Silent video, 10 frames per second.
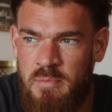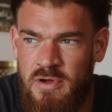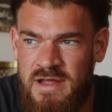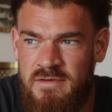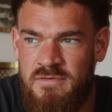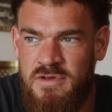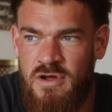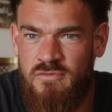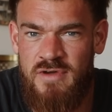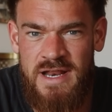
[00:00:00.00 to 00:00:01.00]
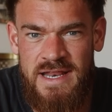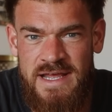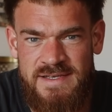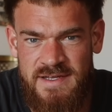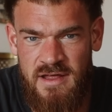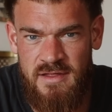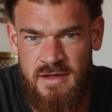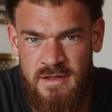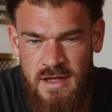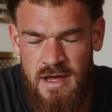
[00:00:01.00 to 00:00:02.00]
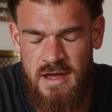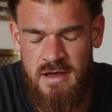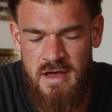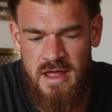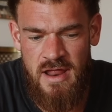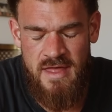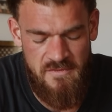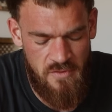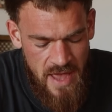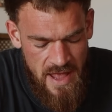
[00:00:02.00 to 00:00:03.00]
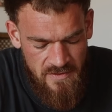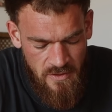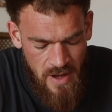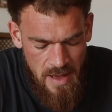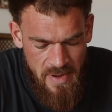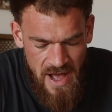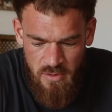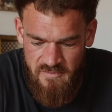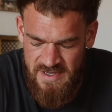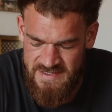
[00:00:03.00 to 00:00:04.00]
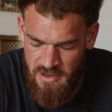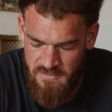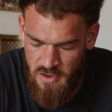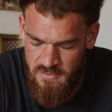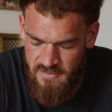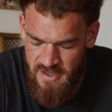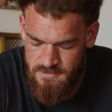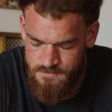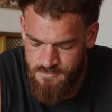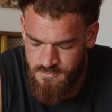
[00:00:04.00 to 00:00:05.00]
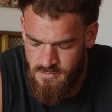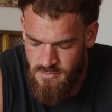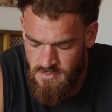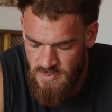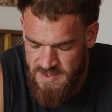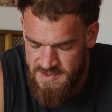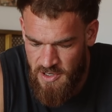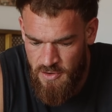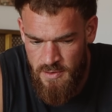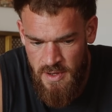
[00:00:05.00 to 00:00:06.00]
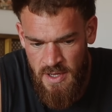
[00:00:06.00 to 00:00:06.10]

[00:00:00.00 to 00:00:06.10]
body, you know, really needs another, and I therefore get into quite a battle with myself over it. So